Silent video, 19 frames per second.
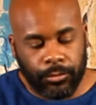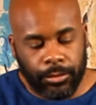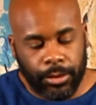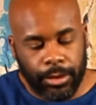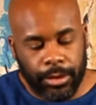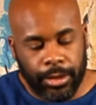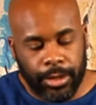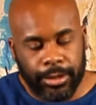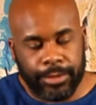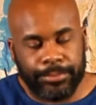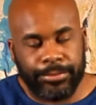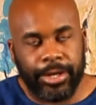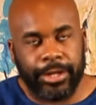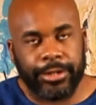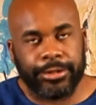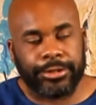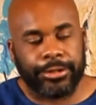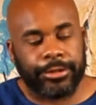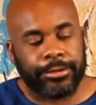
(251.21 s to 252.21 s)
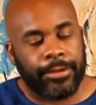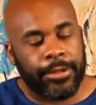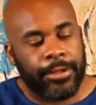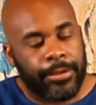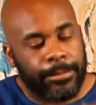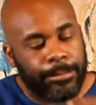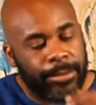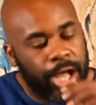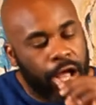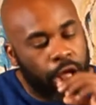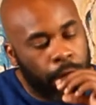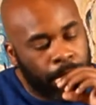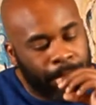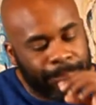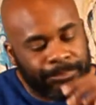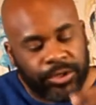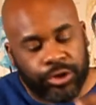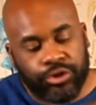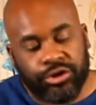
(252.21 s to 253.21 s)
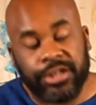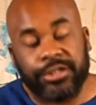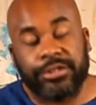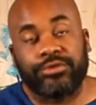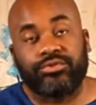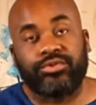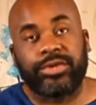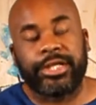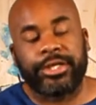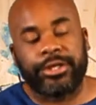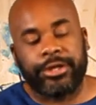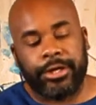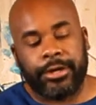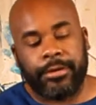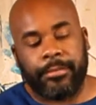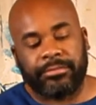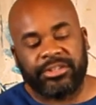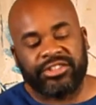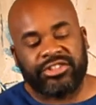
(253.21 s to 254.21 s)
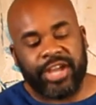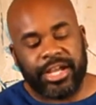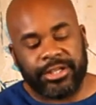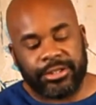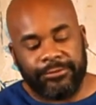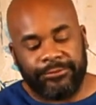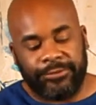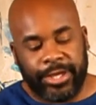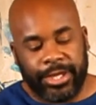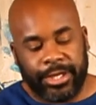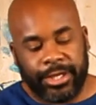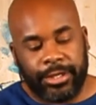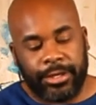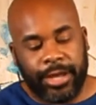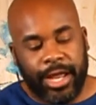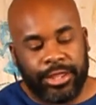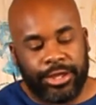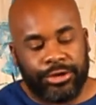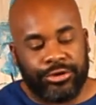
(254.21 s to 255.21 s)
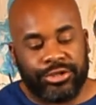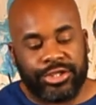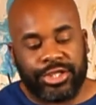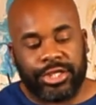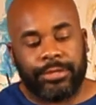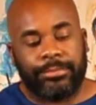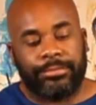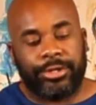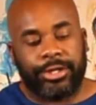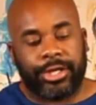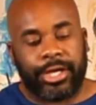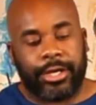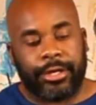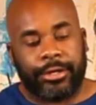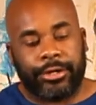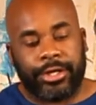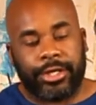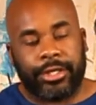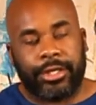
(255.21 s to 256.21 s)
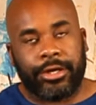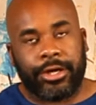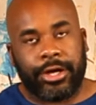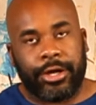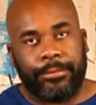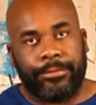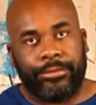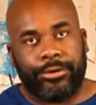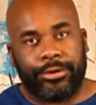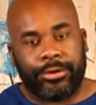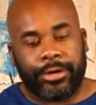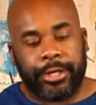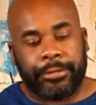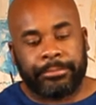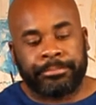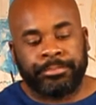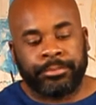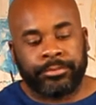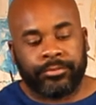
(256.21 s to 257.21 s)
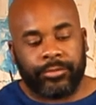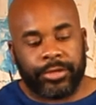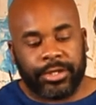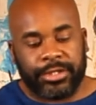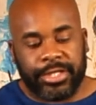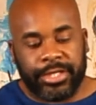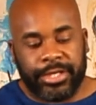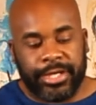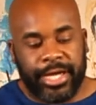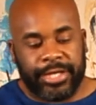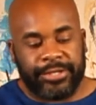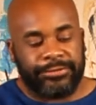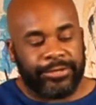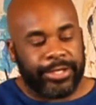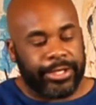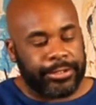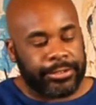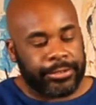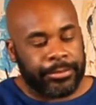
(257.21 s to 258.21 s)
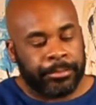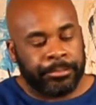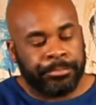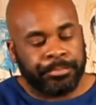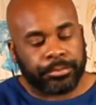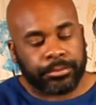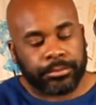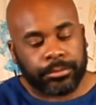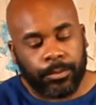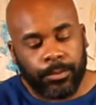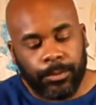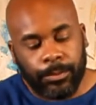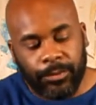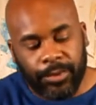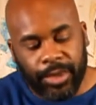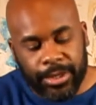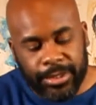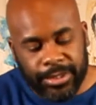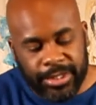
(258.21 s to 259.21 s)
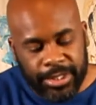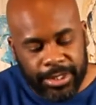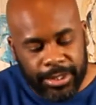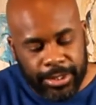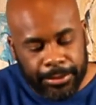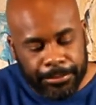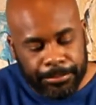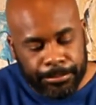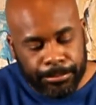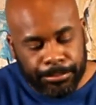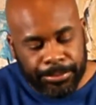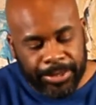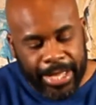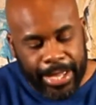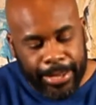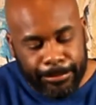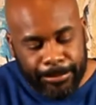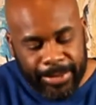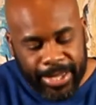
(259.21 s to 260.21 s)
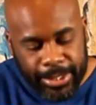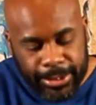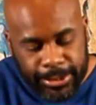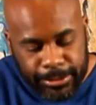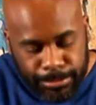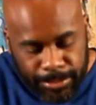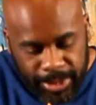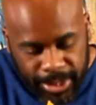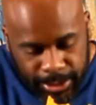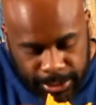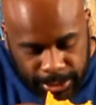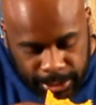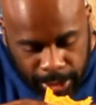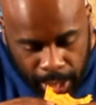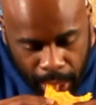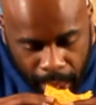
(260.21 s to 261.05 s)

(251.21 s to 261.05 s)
Yeah, you probably should. But the crust is really good. It's nice and flaky. I think you see, look at the cutting board, right? See the nice flakes? The plant-based meat,